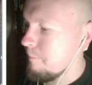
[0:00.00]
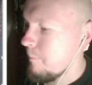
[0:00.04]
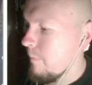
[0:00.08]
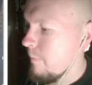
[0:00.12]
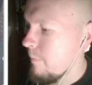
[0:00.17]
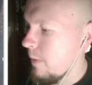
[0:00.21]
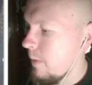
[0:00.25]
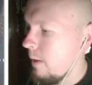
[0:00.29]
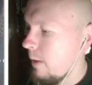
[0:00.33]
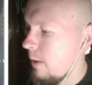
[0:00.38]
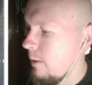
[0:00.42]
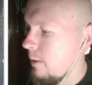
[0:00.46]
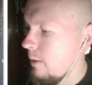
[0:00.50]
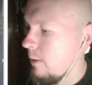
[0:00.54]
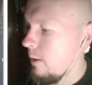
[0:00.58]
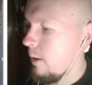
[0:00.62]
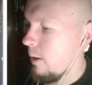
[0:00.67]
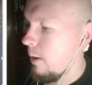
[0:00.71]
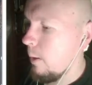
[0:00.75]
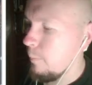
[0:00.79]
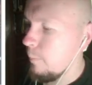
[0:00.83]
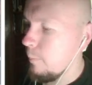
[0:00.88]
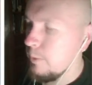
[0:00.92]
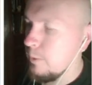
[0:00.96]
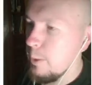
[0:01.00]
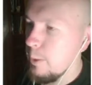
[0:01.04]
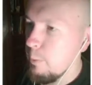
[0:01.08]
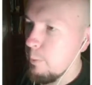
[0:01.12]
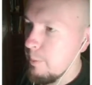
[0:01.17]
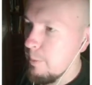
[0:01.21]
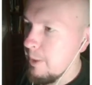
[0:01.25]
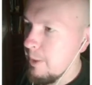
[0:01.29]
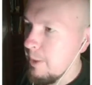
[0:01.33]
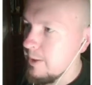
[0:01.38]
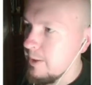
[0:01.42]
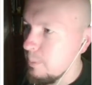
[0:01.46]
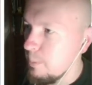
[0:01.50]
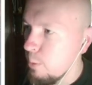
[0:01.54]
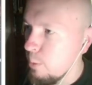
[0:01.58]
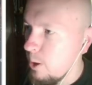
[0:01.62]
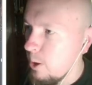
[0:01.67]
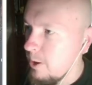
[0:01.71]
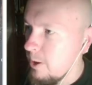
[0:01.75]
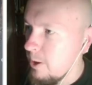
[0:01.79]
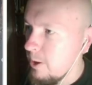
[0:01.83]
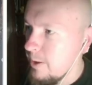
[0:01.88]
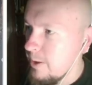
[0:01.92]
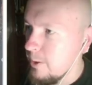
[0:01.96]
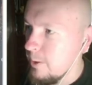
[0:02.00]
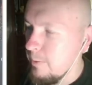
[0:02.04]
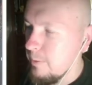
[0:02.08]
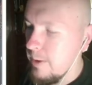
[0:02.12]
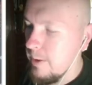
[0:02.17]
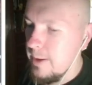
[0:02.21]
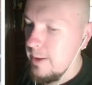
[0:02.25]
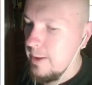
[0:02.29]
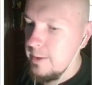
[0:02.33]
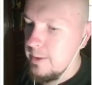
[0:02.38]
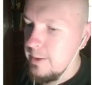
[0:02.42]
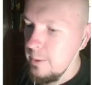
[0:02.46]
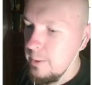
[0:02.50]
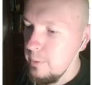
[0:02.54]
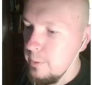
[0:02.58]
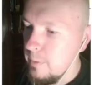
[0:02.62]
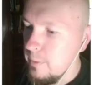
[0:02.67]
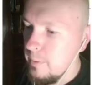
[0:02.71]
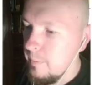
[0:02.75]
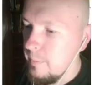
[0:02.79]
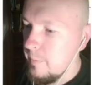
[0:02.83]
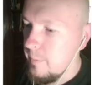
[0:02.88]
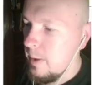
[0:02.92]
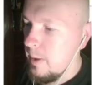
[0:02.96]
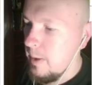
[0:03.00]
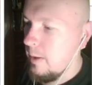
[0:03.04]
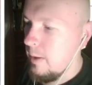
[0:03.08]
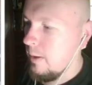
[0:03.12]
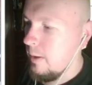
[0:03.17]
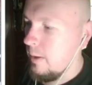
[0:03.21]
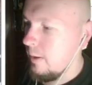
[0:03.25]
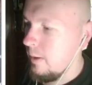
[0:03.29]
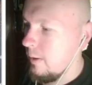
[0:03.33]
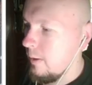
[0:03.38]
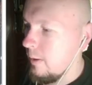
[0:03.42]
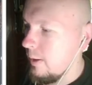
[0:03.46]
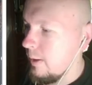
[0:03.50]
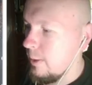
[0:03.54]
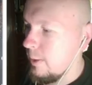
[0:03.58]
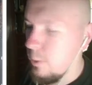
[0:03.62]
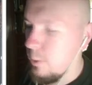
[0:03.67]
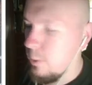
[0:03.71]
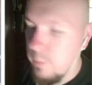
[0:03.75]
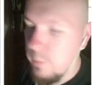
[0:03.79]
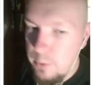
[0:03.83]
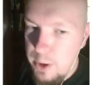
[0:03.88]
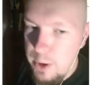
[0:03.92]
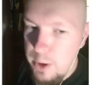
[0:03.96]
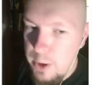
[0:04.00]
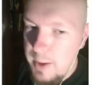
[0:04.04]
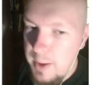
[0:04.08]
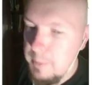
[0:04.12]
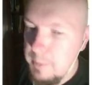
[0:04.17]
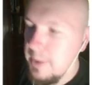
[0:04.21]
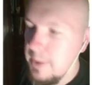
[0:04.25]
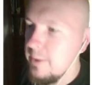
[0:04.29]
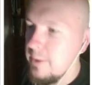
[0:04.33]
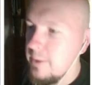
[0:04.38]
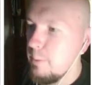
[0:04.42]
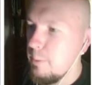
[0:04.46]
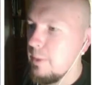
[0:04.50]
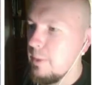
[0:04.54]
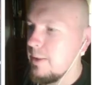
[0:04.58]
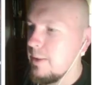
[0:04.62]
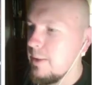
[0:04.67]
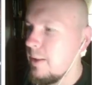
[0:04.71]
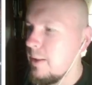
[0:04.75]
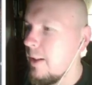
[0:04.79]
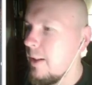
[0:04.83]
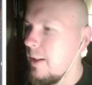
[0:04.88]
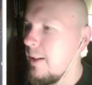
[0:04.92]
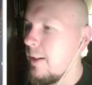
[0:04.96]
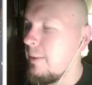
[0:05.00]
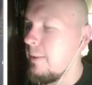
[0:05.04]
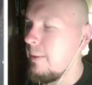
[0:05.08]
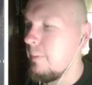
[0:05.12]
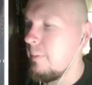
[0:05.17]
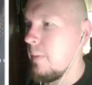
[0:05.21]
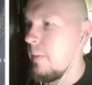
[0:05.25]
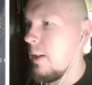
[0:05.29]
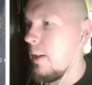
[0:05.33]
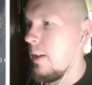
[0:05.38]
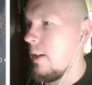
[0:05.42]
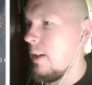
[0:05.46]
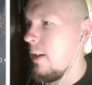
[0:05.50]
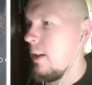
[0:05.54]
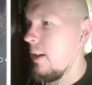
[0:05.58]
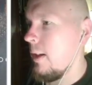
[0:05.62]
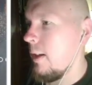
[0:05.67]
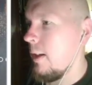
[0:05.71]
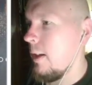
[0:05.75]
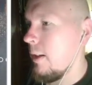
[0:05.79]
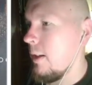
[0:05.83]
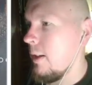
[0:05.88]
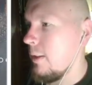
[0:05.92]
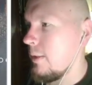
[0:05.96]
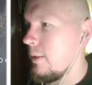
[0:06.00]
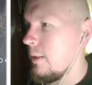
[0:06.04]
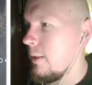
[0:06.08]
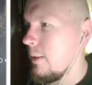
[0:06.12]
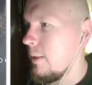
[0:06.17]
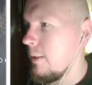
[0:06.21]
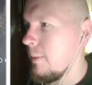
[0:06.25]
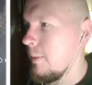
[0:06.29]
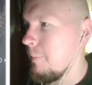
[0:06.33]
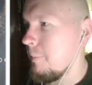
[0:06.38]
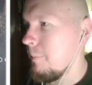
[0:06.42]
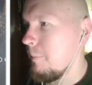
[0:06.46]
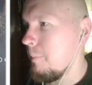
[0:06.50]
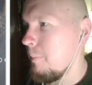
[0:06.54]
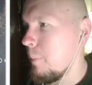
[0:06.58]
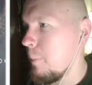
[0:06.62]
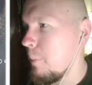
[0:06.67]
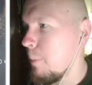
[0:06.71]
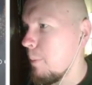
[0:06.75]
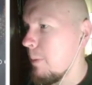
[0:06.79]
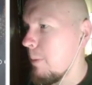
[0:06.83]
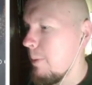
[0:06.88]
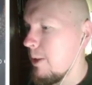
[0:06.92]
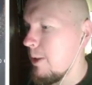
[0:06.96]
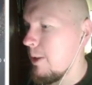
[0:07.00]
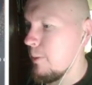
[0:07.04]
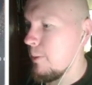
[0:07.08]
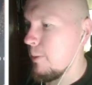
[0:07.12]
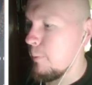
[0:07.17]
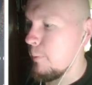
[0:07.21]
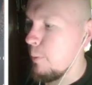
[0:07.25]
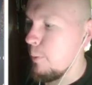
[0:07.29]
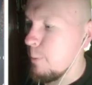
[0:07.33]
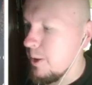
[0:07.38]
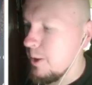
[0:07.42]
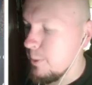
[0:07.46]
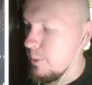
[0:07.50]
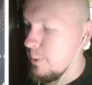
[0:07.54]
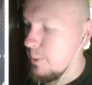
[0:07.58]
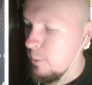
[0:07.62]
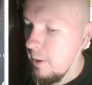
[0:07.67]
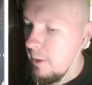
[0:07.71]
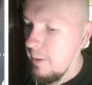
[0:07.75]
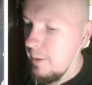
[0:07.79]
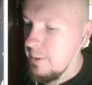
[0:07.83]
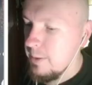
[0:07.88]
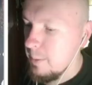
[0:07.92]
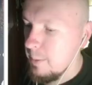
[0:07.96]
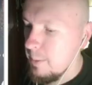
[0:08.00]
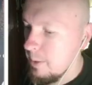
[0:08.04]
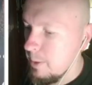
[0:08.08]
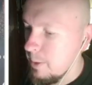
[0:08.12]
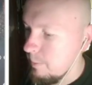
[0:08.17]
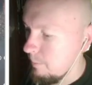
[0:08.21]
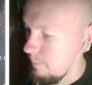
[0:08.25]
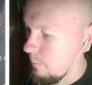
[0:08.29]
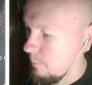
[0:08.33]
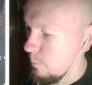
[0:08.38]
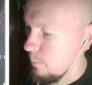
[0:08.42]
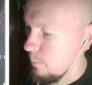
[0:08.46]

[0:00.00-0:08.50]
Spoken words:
Hopefully we make some progress over that soon. I know James is a busy guy, and but maybe in a few months we'll have something ready.